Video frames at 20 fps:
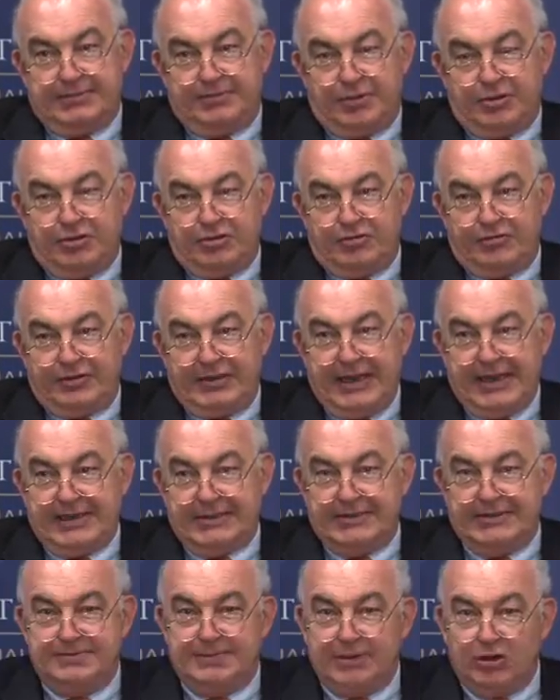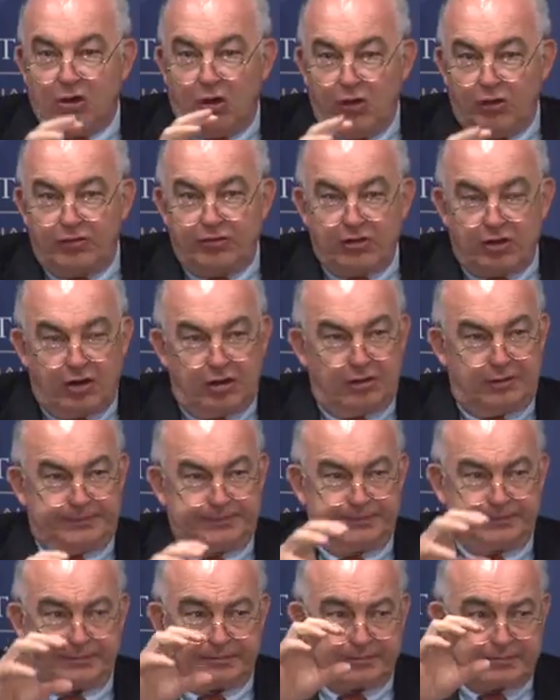point of analysis. But
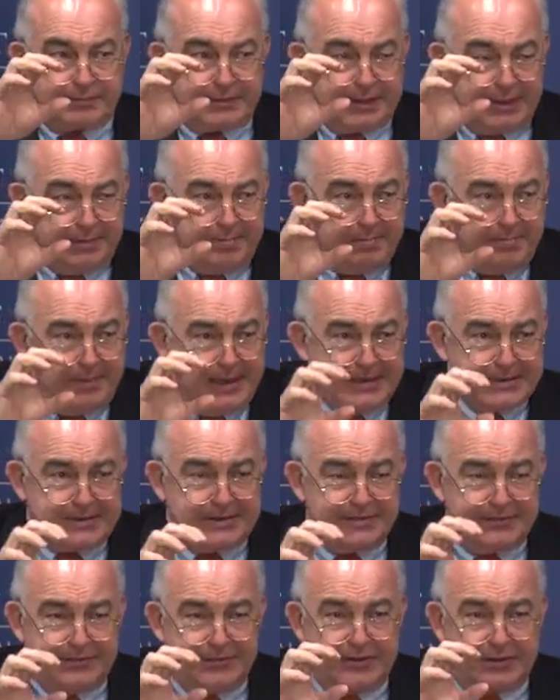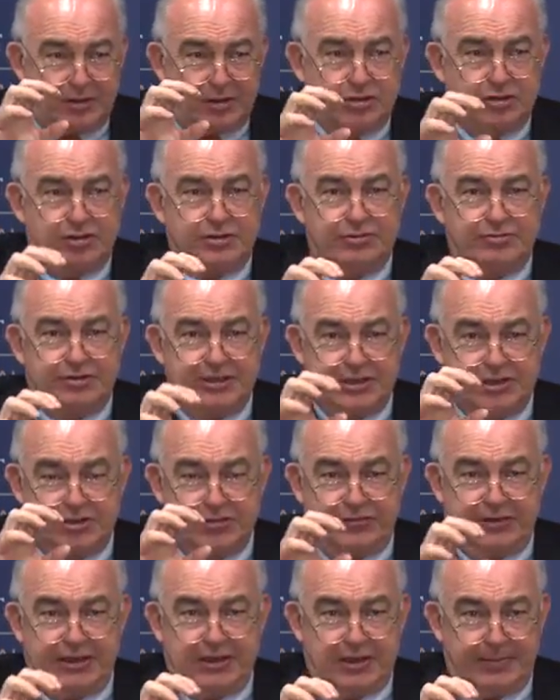overall, massive
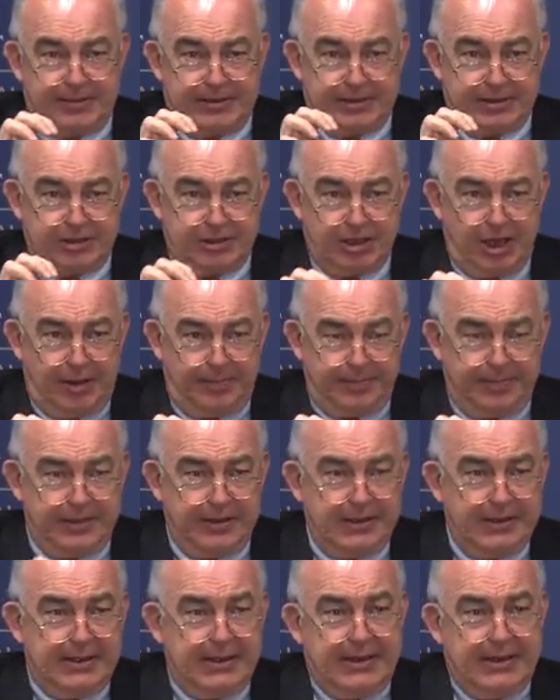concentration of income at the top,